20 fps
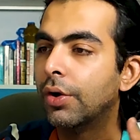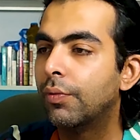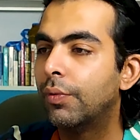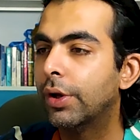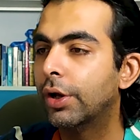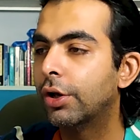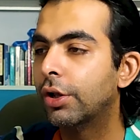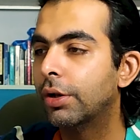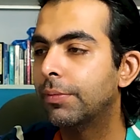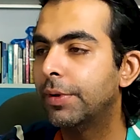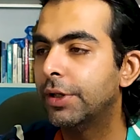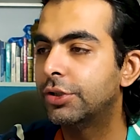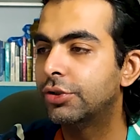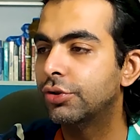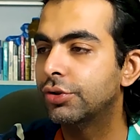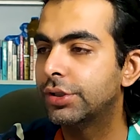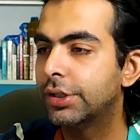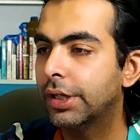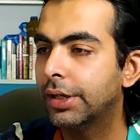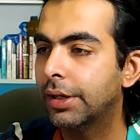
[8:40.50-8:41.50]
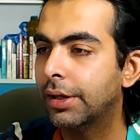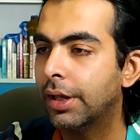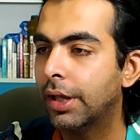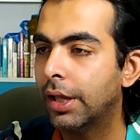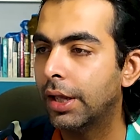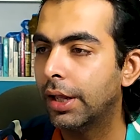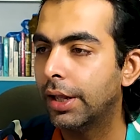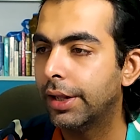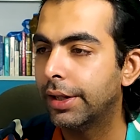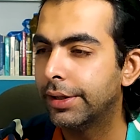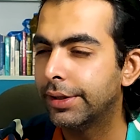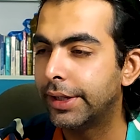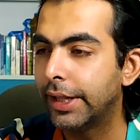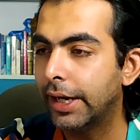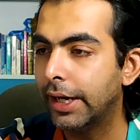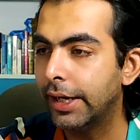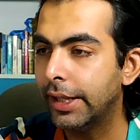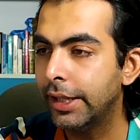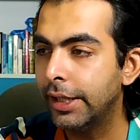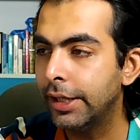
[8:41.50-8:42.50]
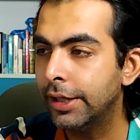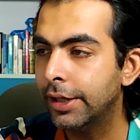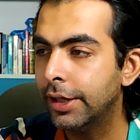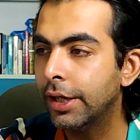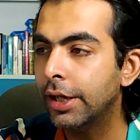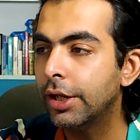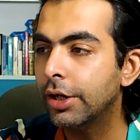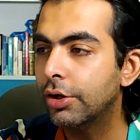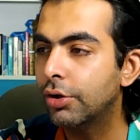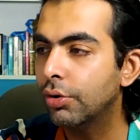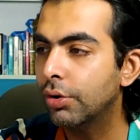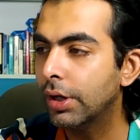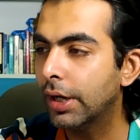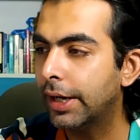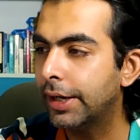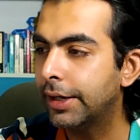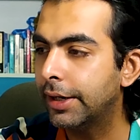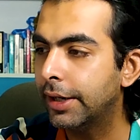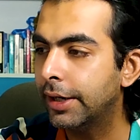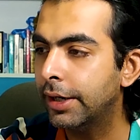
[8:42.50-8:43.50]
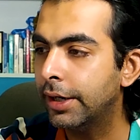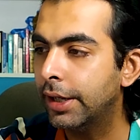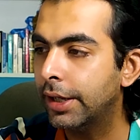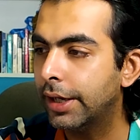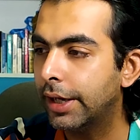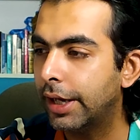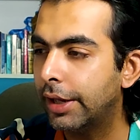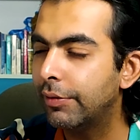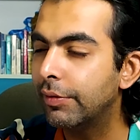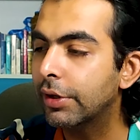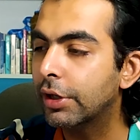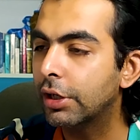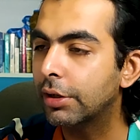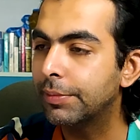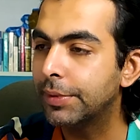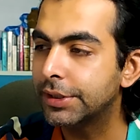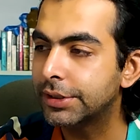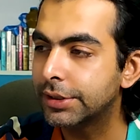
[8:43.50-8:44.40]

we're going to be choosing Delhi to London and we're going to be